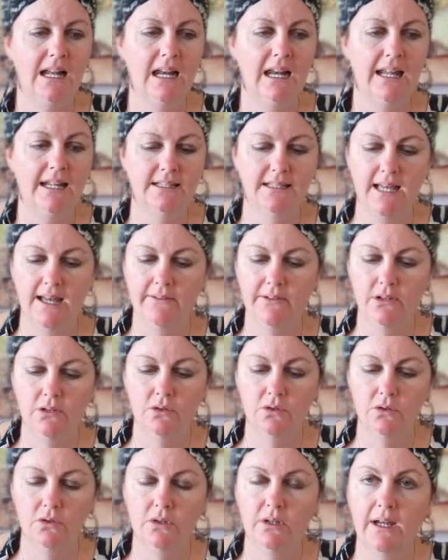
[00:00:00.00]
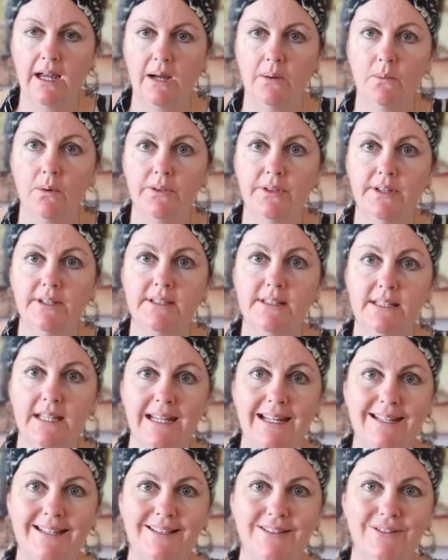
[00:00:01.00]
Let's have a look at what the
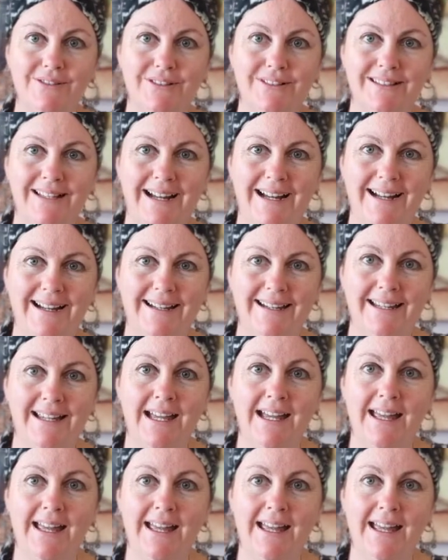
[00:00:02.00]
seeds look like.